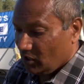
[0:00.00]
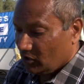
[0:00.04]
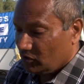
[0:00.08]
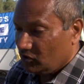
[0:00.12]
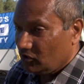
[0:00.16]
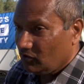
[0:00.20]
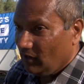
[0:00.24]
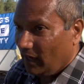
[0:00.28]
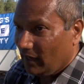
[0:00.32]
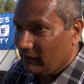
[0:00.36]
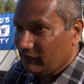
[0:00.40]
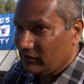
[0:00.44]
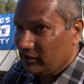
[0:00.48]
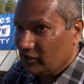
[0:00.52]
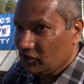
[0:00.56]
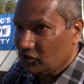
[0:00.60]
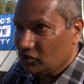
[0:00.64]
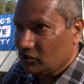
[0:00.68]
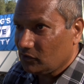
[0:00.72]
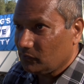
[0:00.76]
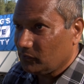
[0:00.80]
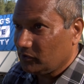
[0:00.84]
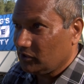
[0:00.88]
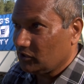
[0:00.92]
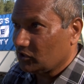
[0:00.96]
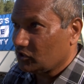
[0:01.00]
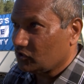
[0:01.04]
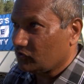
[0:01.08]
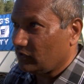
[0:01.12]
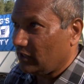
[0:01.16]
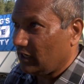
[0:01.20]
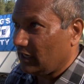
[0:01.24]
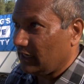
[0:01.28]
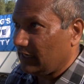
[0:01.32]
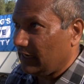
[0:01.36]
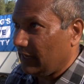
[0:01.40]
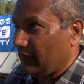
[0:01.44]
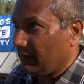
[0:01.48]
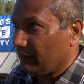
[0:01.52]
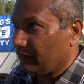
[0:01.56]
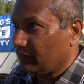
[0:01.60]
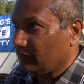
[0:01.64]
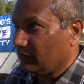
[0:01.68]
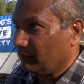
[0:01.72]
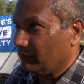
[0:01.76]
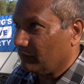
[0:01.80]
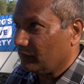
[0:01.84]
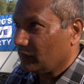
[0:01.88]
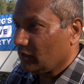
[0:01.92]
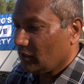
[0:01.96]
Do you have an issue with the Australian
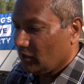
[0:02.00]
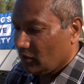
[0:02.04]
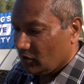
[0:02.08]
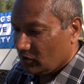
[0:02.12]
anthem?